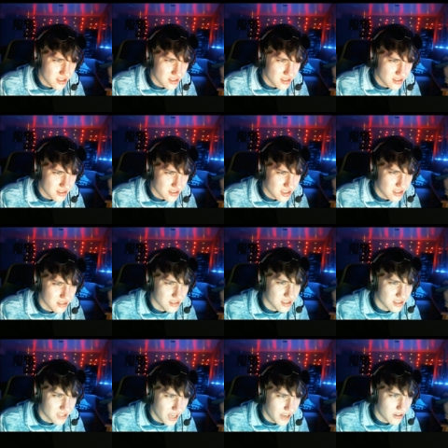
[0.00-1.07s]
sealed
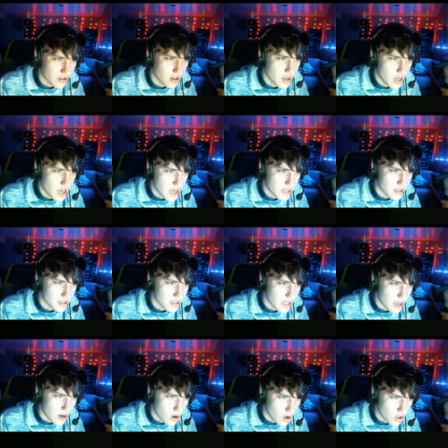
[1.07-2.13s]
container in an
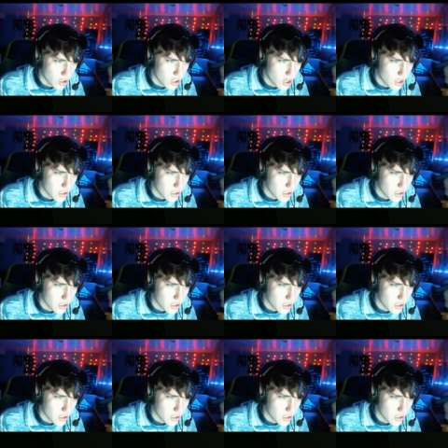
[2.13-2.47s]
argon